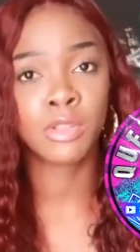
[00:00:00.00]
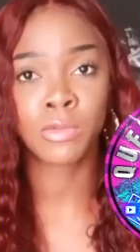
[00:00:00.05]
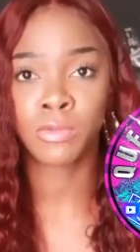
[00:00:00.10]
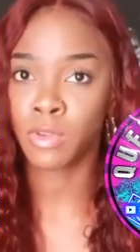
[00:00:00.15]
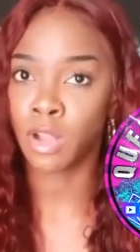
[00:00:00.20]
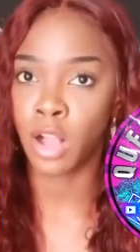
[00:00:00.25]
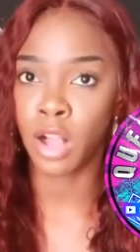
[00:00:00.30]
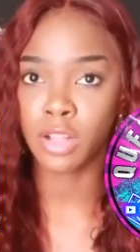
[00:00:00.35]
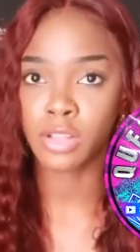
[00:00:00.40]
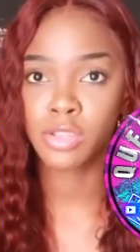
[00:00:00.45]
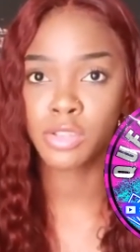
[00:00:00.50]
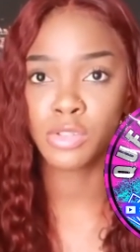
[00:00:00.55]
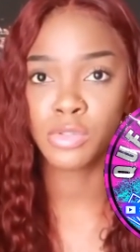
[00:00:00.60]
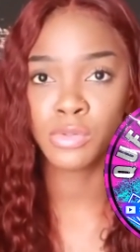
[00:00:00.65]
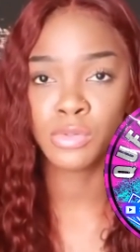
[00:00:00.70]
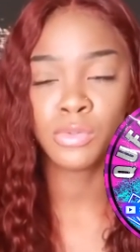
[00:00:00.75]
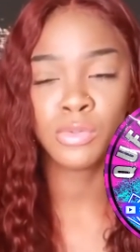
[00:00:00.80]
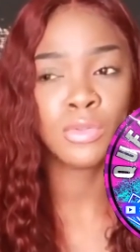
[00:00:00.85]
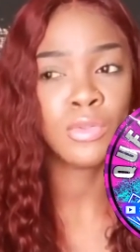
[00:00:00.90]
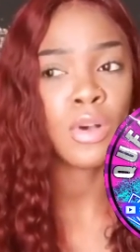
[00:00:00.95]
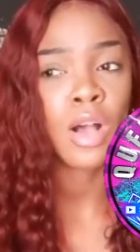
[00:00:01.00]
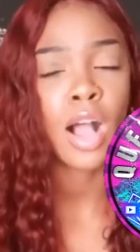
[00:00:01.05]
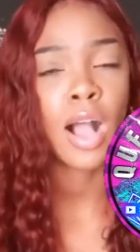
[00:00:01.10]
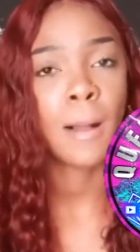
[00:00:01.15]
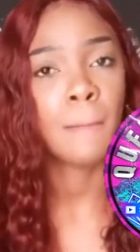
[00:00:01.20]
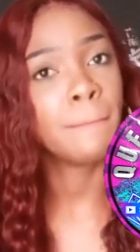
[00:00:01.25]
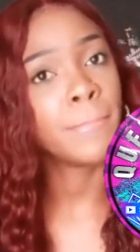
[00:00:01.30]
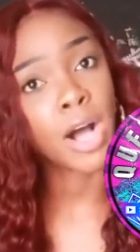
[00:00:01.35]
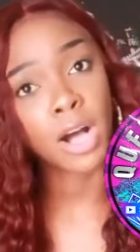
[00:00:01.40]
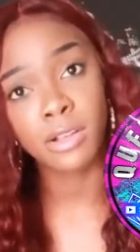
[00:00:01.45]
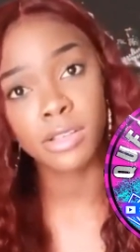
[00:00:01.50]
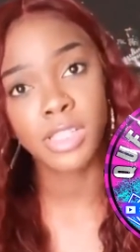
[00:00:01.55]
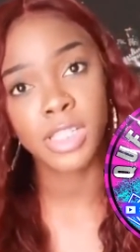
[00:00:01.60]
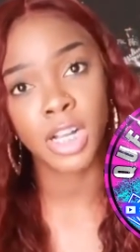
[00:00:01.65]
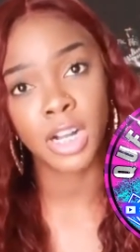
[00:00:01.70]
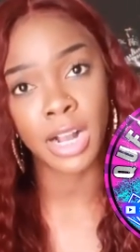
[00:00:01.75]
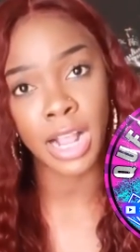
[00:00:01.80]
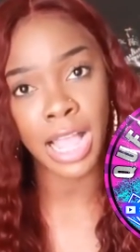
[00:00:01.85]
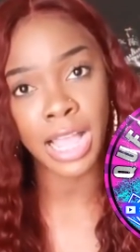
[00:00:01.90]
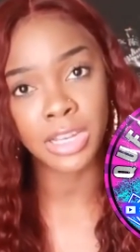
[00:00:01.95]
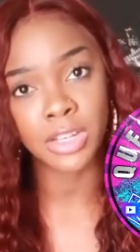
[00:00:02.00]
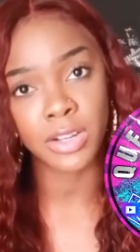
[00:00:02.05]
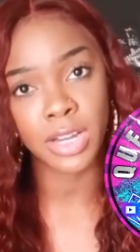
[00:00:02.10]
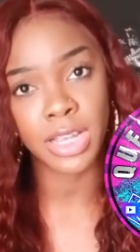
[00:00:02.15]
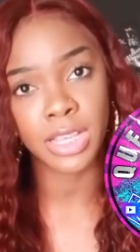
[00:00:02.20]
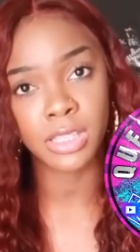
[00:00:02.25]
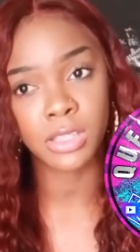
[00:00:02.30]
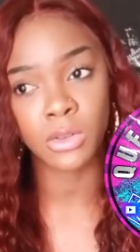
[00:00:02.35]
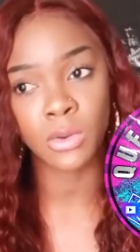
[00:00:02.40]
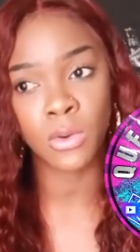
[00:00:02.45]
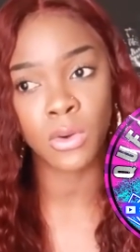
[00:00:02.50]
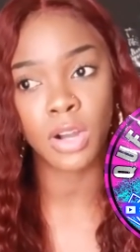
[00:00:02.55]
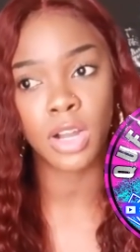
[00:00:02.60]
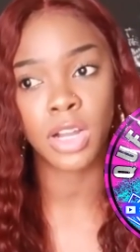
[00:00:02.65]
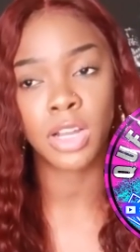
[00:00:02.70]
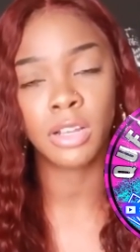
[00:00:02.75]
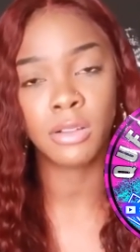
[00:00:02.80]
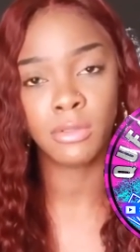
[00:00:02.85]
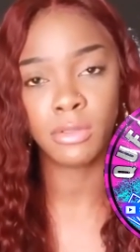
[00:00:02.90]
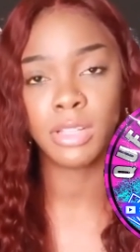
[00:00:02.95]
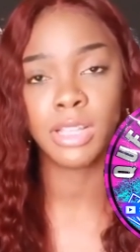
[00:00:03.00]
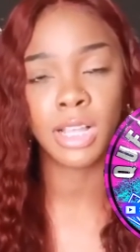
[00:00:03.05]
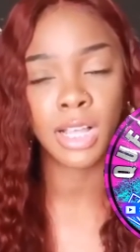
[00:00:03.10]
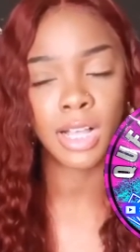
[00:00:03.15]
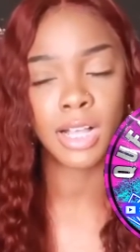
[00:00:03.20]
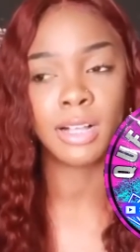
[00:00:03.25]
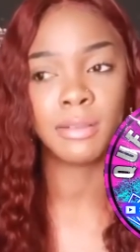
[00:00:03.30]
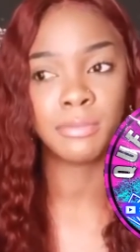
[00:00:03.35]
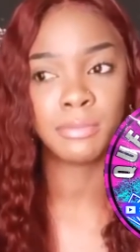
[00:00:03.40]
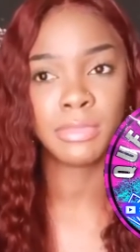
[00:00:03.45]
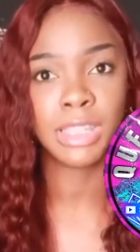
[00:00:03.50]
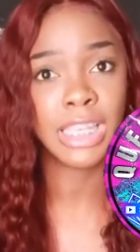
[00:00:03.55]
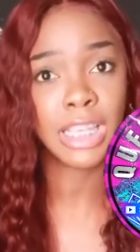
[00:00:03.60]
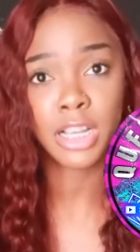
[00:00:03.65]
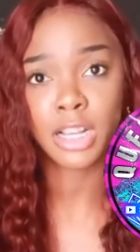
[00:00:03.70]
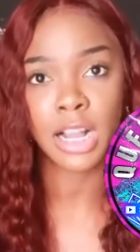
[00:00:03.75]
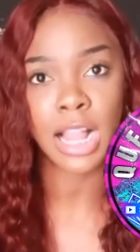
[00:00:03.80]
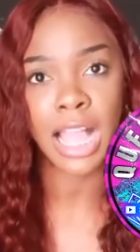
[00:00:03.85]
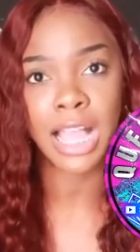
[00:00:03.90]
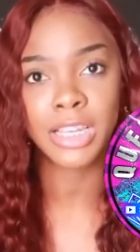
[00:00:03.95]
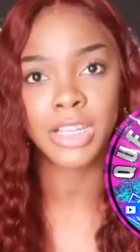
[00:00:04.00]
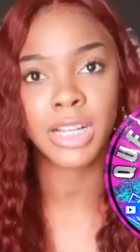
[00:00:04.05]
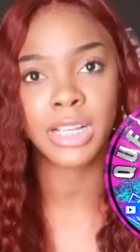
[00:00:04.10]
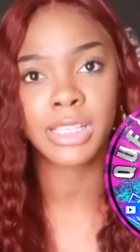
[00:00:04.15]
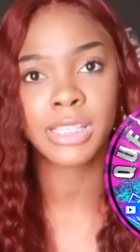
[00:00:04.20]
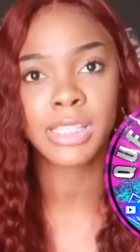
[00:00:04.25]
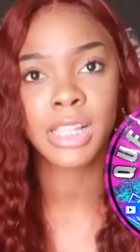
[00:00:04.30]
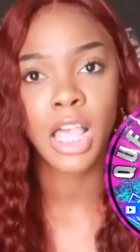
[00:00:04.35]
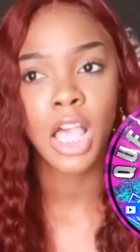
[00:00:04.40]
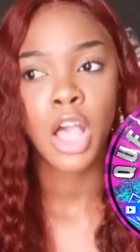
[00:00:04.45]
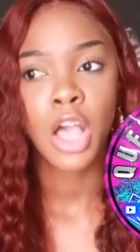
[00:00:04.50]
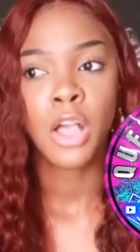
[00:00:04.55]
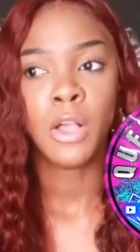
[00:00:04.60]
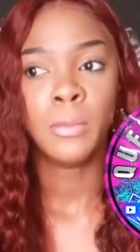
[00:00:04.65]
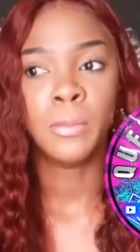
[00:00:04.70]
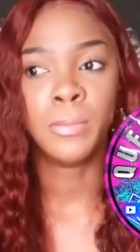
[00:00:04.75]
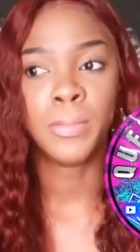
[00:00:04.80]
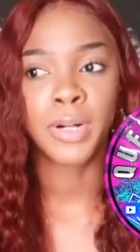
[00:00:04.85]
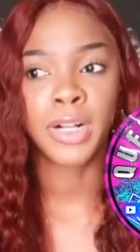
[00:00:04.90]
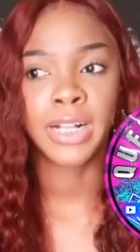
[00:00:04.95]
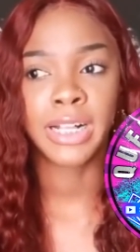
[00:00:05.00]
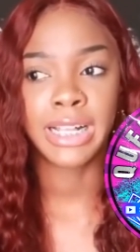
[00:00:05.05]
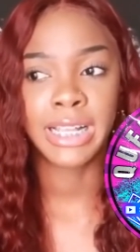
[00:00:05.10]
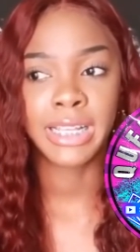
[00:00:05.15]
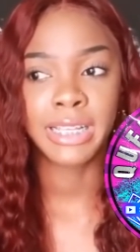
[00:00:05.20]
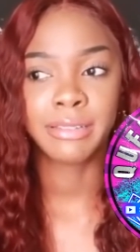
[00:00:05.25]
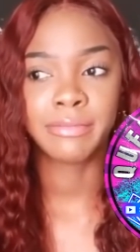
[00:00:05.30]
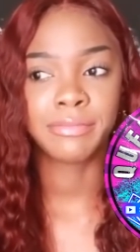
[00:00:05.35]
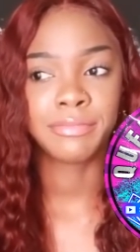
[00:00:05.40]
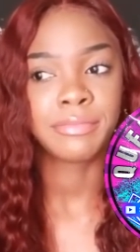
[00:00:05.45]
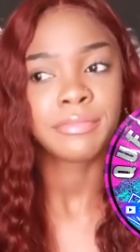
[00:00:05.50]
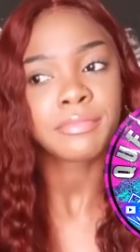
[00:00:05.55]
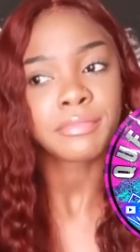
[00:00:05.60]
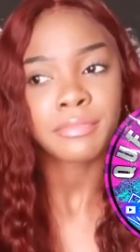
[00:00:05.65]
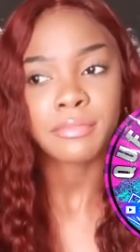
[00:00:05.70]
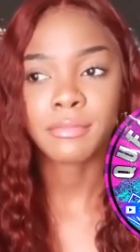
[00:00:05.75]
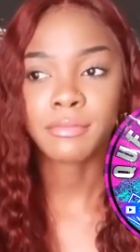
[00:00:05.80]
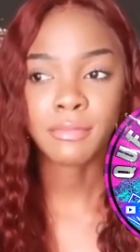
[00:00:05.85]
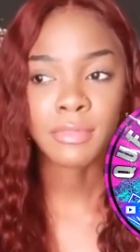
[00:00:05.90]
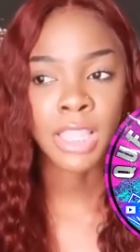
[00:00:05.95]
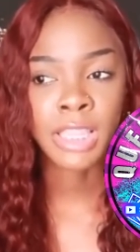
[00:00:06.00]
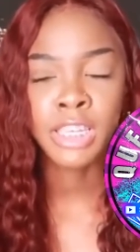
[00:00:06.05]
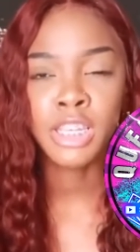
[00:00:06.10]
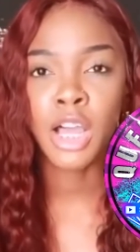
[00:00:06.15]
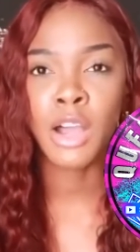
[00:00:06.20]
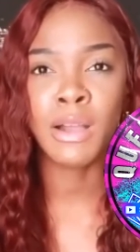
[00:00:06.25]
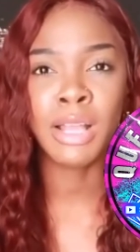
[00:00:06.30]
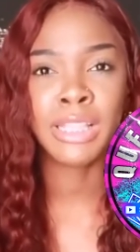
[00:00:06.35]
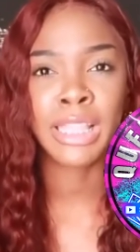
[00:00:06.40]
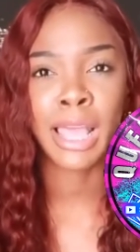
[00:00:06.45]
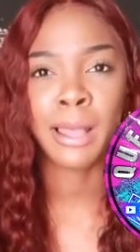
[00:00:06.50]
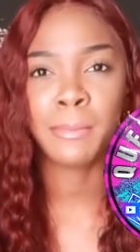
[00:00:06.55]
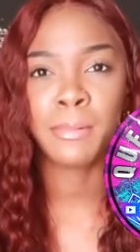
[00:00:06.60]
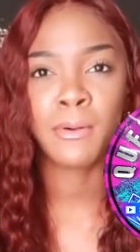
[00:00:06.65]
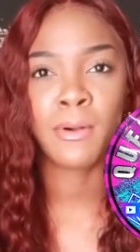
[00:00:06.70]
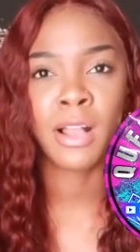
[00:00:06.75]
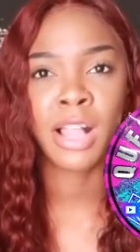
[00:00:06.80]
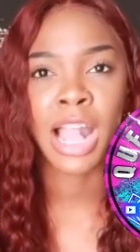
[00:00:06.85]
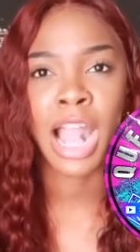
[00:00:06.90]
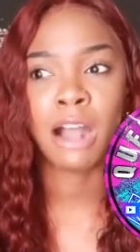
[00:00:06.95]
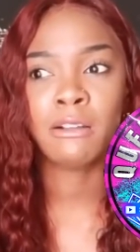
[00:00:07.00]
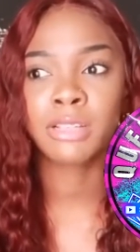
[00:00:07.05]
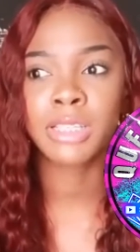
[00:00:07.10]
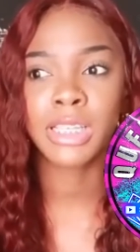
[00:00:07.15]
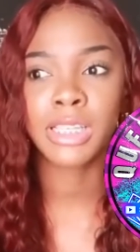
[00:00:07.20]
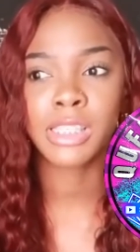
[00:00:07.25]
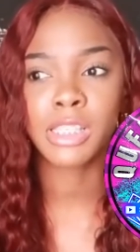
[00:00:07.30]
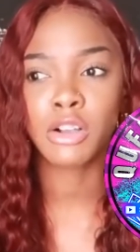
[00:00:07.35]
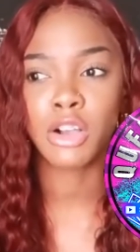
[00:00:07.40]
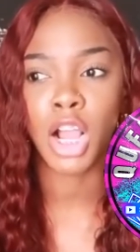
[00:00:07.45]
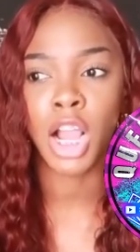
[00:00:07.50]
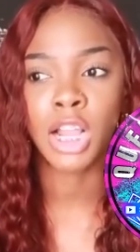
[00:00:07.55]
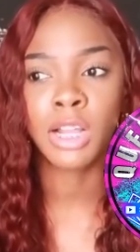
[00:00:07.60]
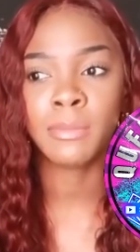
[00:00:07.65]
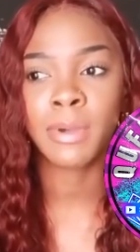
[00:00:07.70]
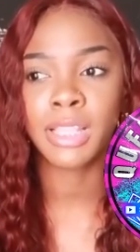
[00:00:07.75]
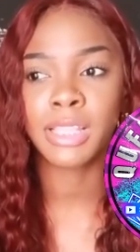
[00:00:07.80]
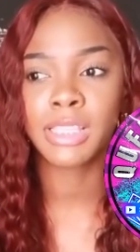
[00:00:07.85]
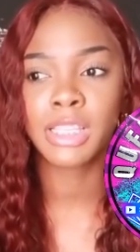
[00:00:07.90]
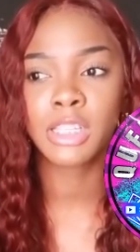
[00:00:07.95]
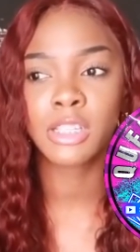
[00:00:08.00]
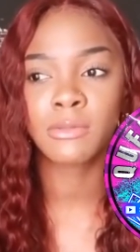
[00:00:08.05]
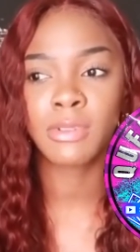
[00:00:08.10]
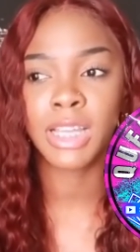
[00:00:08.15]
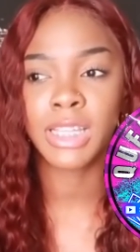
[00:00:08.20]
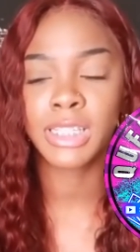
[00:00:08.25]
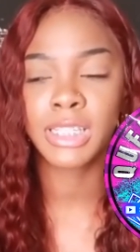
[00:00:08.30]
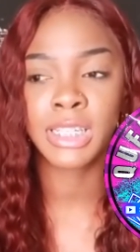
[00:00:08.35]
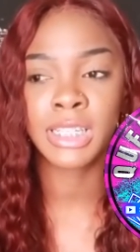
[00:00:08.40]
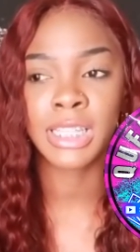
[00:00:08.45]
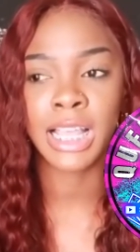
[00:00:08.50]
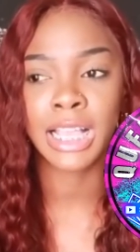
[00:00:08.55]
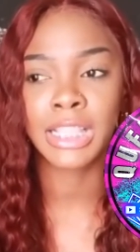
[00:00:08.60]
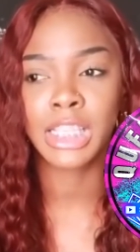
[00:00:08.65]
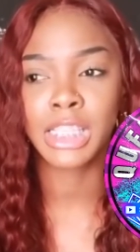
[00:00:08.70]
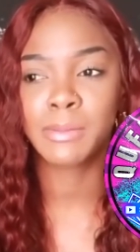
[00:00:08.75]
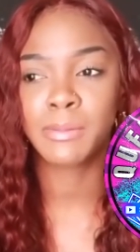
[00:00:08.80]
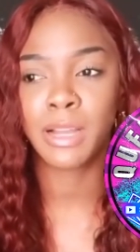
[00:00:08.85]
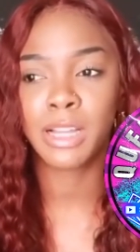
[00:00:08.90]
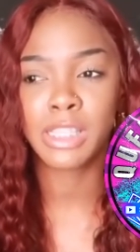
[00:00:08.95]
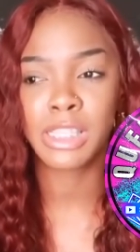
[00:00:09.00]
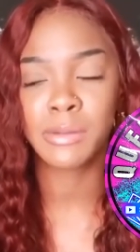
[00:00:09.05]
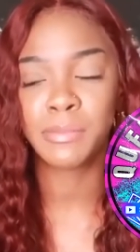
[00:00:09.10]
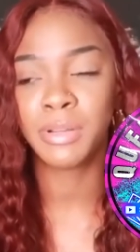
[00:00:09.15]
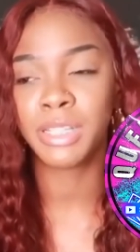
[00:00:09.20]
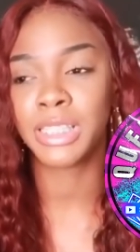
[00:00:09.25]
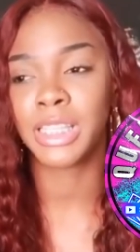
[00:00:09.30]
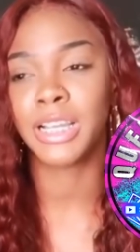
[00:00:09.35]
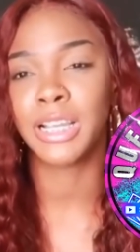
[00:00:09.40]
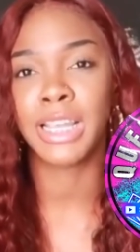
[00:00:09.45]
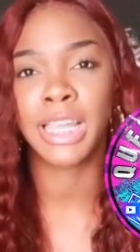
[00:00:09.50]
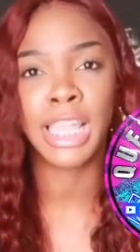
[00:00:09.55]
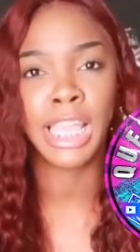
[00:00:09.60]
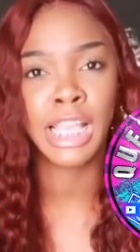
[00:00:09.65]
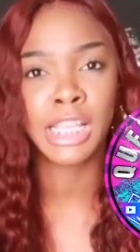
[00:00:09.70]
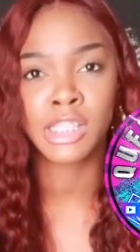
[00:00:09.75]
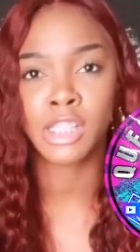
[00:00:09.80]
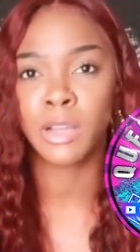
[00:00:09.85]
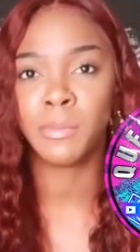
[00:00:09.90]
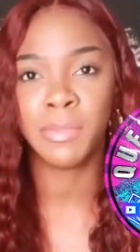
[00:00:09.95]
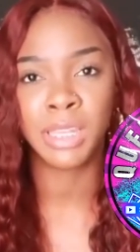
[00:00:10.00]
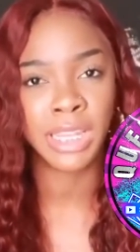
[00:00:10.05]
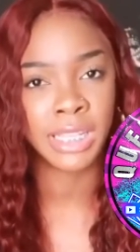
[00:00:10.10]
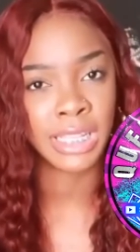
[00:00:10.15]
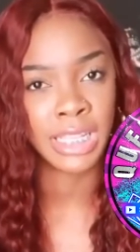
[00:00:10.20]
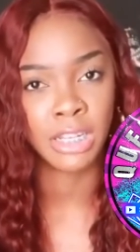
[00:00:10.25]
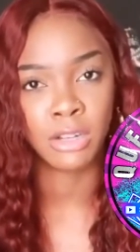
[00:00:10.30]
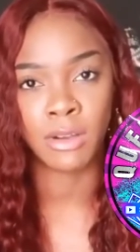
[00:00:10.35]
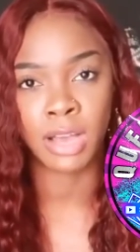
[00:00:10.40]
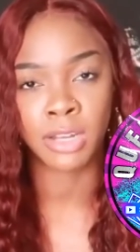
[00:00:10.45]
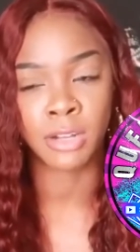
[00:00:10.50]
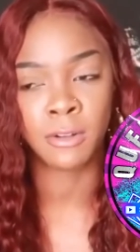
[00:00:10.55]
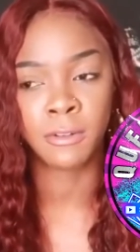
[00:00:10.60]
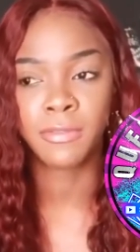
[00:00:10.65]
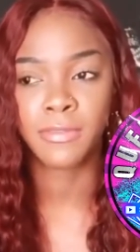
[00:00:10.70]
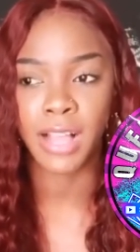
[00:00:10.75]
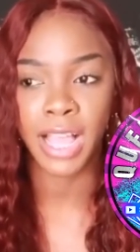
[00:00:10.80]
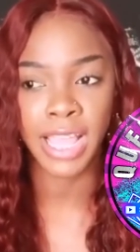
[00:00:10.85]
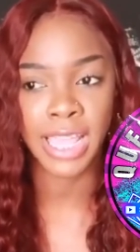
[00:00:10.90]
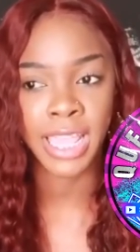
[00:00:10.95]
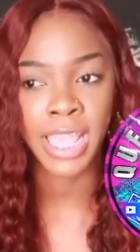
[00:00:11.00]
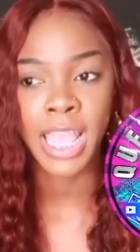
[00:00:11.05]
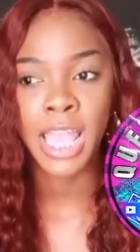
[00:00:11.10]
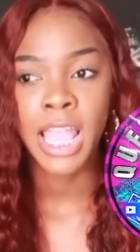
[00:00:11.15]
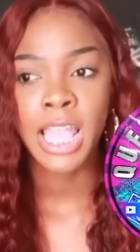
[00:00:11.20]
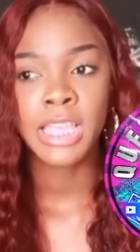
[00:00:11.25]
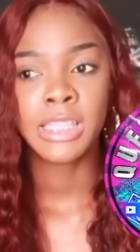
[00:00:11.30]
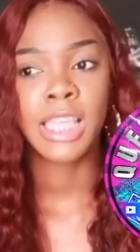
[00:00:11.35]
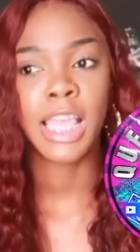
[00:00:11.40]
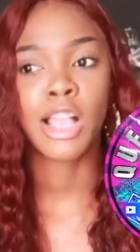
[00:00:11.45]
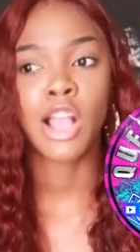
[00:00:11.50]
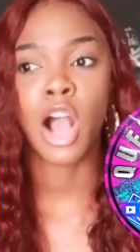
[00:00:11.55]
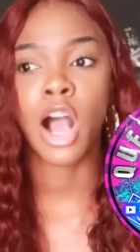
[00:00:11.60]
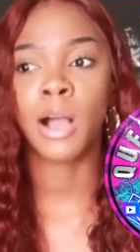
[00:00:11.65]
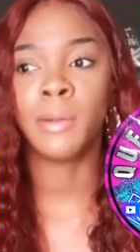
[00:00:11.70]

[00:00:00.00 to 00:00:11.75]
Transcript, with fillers: it was wrong to post her address or um, leak her address, but you know, at that point, I was just so hurt by the situation. Like this person put their hands on me and they know I don't fight. They